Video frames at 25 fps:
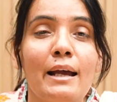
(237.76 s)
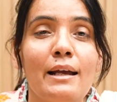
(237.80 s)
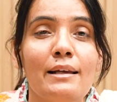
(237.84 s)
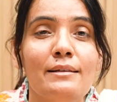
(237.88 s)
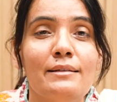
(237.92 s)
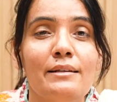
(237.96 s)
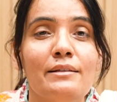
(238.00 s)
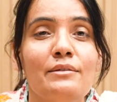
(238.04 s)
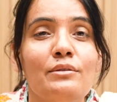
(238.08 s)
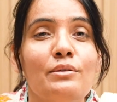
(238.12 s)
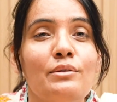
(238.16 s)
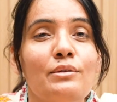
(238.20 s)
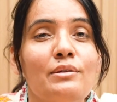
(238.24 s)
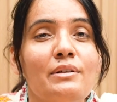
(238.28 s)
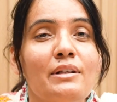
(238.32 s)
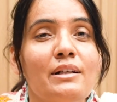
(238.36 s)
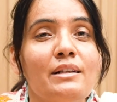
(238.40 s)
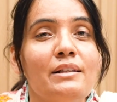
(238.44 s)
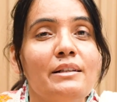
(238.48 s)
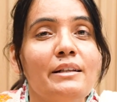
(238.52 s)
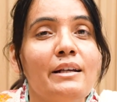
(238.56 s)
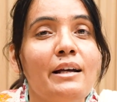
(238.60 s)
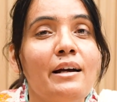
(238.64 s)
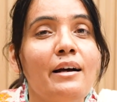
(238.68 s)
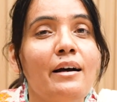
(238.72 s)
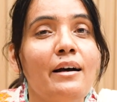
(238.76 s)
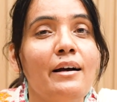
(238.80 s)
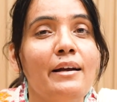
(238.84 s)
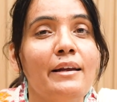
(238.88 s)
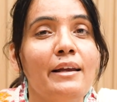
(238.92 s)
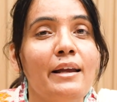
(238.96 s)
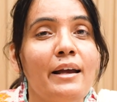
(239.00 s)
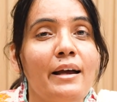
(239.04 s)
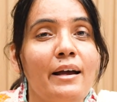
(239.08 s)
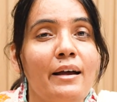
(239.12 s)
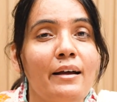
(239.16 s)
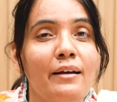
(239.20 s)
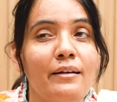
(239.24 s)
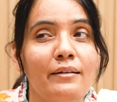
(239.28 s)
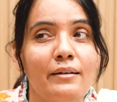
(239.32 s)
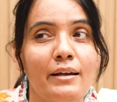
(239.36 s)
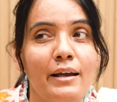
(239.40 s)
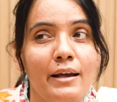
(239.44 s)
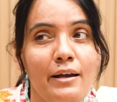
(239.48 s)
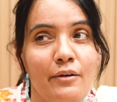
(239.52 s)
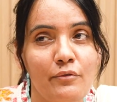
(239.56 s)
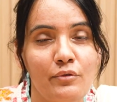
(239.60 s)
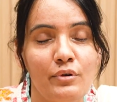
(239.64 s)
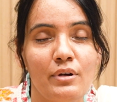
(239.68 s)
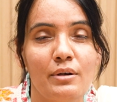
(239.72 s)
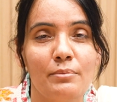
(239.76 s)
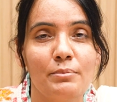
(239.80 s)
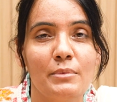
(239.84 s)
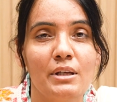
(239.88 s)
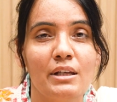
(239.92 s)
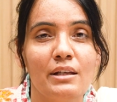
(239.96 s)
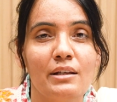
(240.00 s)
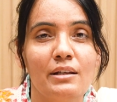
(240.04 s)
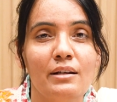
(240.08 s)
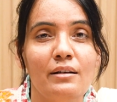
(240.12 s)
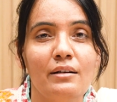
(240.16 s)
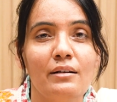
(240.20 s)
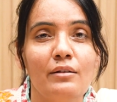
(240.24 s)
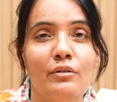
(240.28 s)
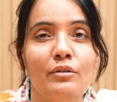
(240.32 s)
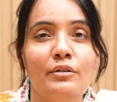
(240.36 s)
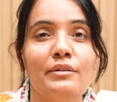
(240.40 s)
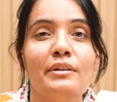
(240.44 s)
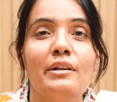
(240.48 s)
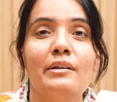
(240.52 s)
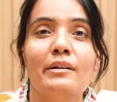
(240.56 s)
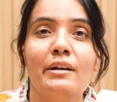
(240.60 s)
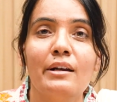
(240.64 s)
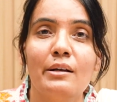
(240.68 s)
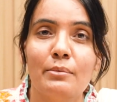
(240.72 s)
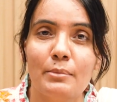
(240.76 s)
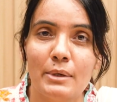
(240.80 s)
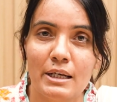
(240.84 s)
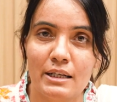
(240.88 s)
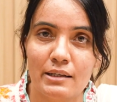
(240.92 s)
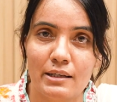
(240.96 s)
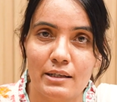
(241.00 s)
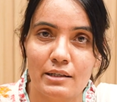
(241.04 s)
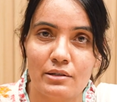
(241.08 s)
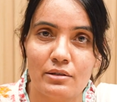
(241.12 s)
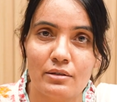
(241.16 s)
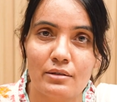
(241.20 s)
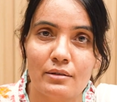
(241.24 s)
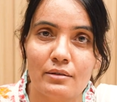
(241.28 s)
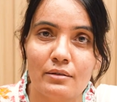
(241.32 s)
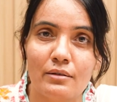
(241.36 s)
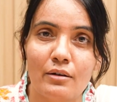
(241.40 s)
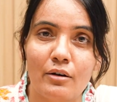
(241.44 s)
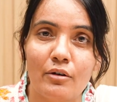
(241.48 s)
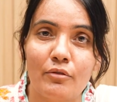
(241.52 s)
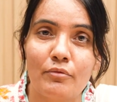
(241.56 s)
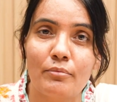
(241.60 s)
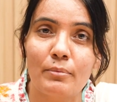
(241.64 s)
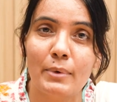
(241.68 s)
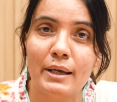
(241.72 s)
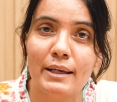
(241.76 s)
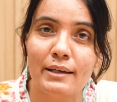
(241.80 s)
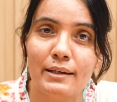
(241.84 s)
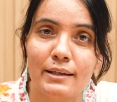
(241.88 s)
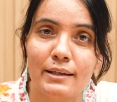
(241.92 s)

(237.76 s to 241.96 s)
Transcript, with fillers: As I told earlier, I have come here on the recommendation of my